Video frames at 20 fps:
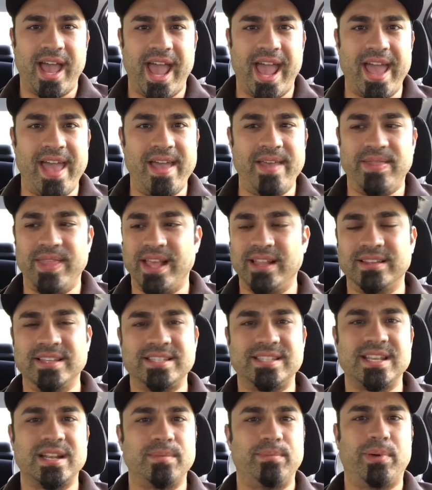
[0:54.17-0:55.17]
And they
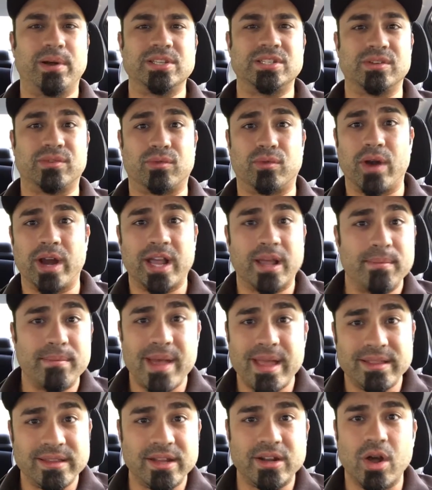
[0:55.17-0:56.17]
listed a bunch of
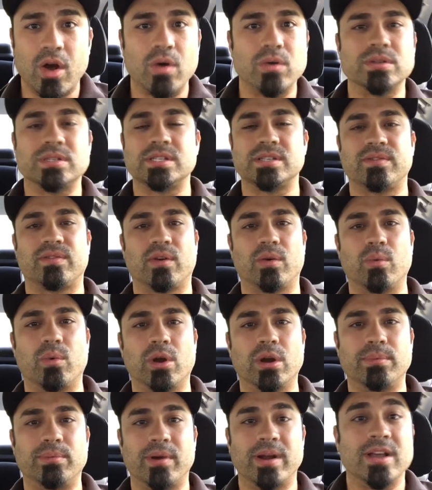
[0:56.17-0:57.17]
recommended hosts for
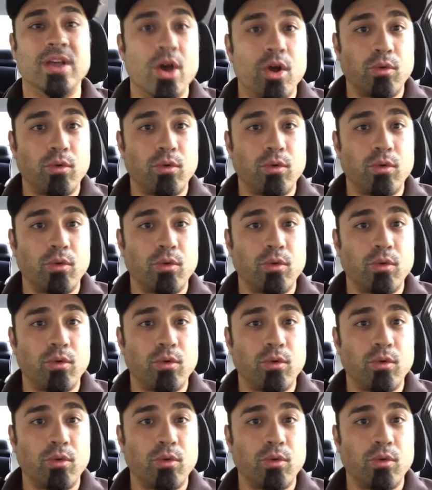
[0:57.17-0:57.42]
WordPress.